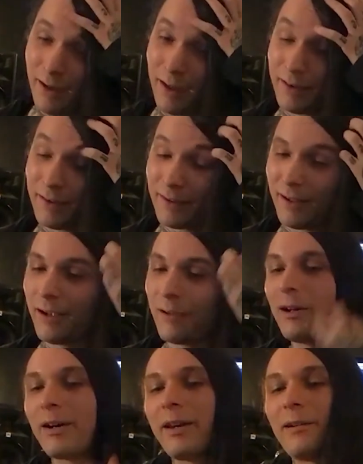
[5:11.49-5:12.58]
And
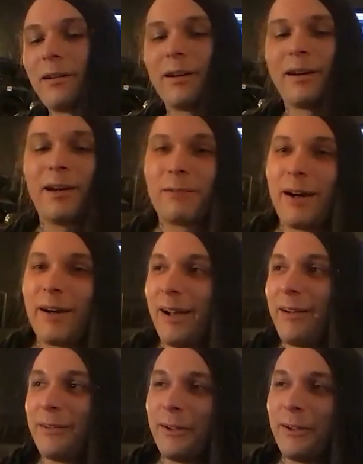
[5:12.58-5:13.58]
we're here we are now.